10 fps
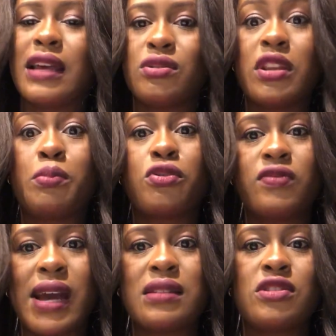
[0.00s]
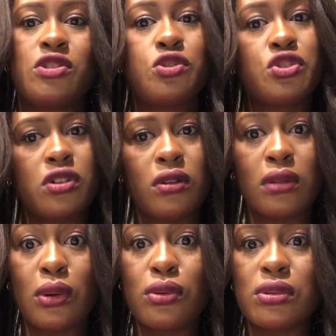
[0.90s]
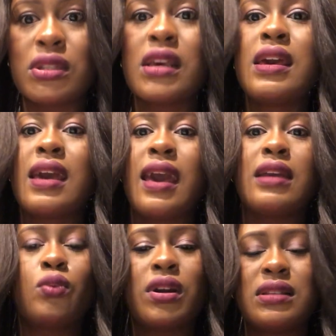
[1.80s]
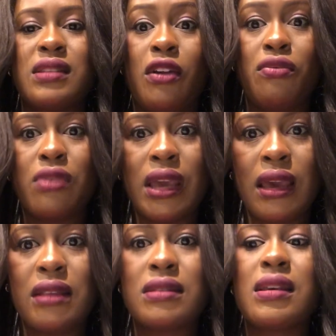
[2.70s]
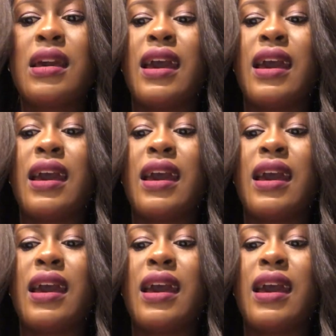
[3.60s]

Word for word: like, do they provide institutional loans and what is their rates?